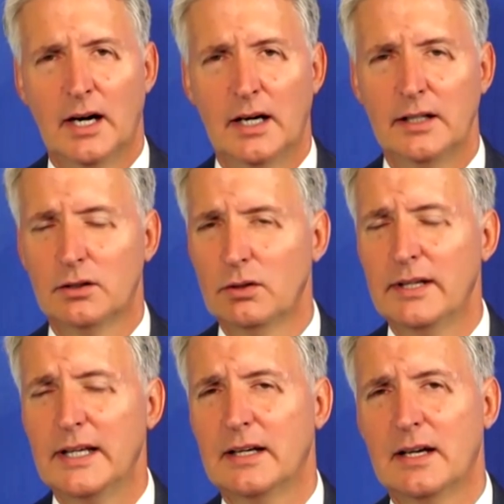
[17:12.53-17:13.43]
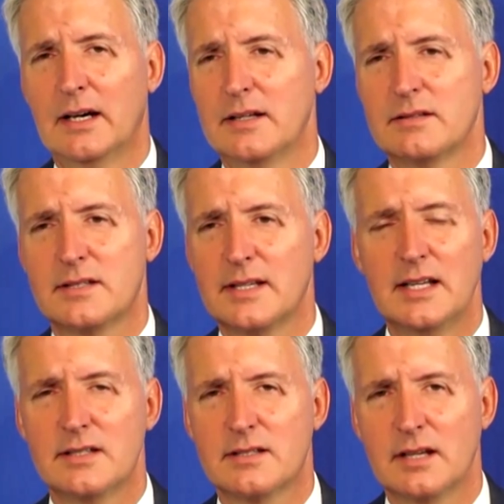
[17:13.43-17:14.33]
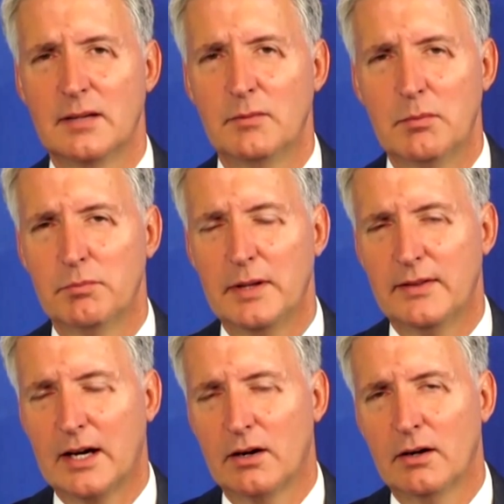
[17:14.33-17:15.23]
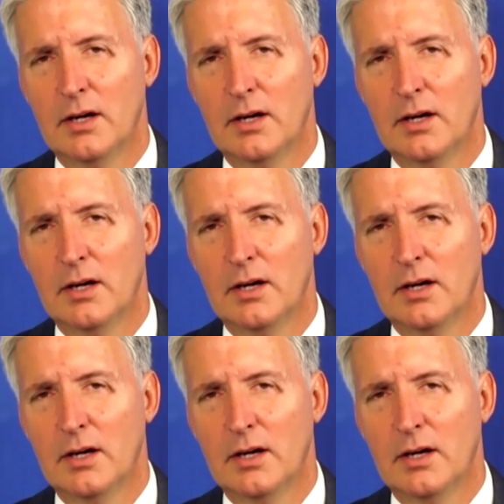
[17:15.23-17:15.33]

including cities that are